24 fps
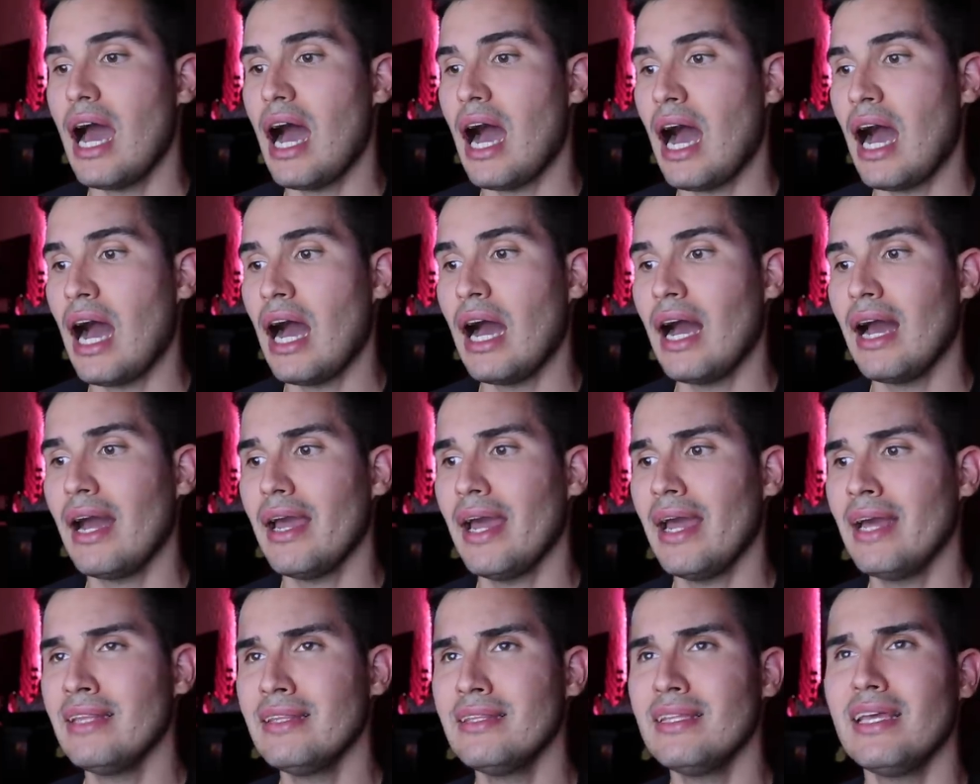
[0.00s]
Uh,
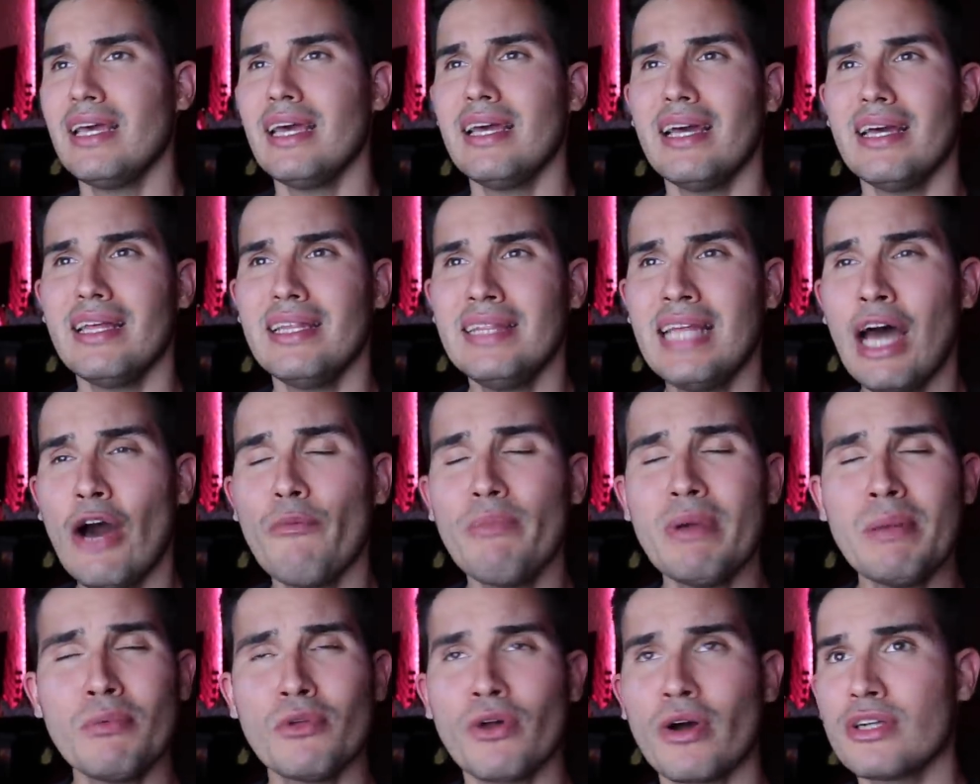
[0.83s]
and now
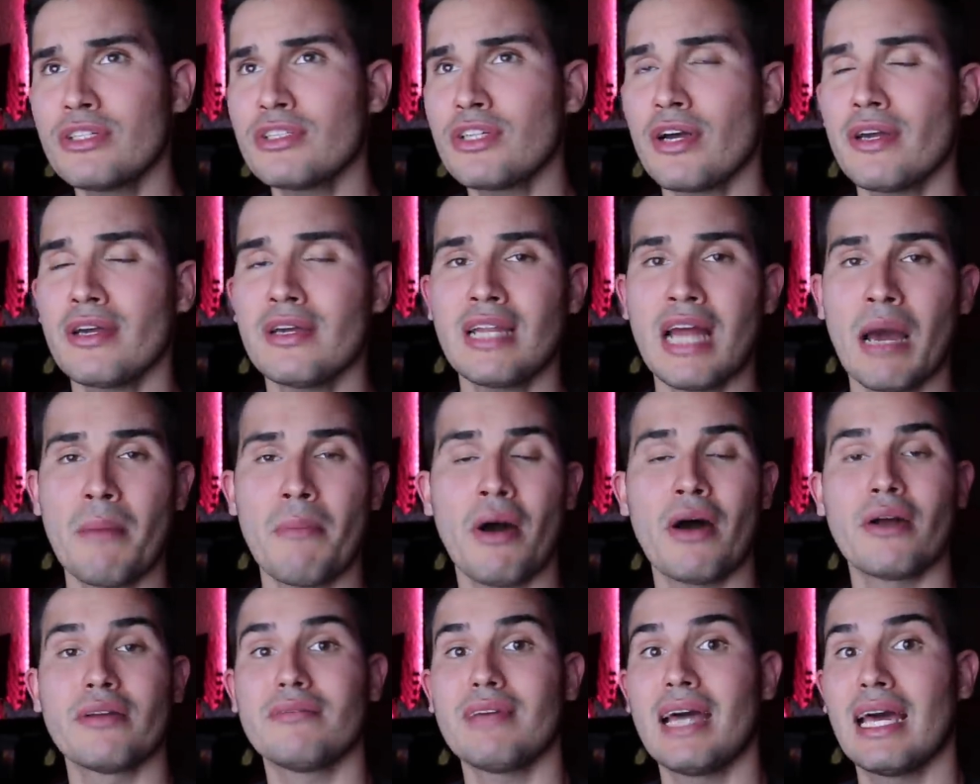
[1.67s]
people are talking
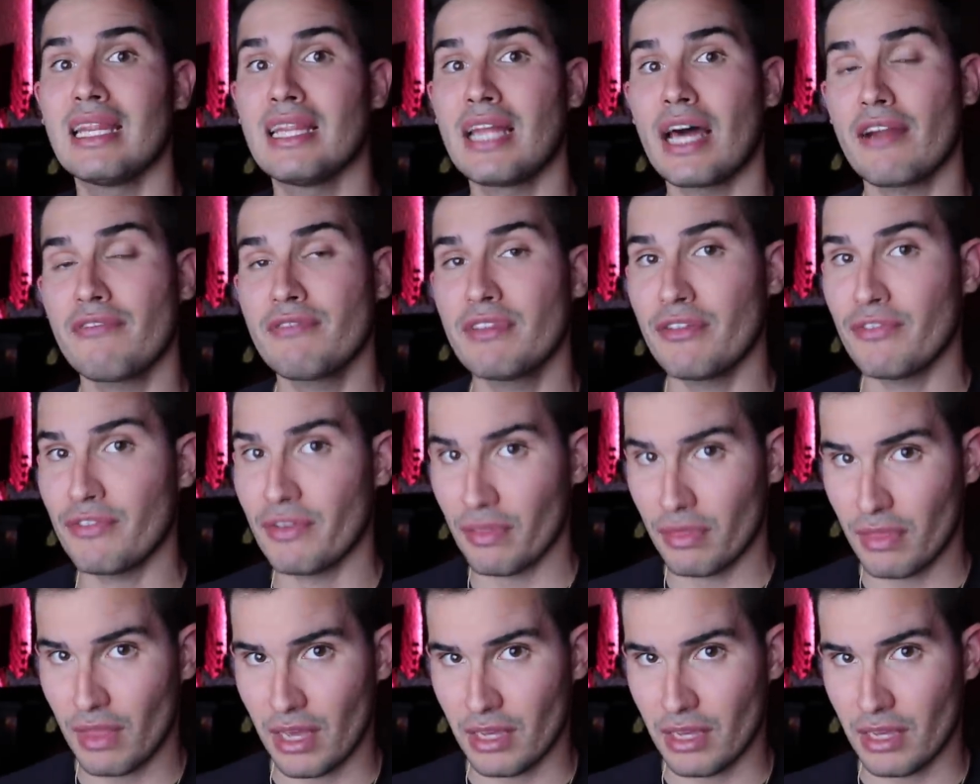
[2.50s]
about a lot of different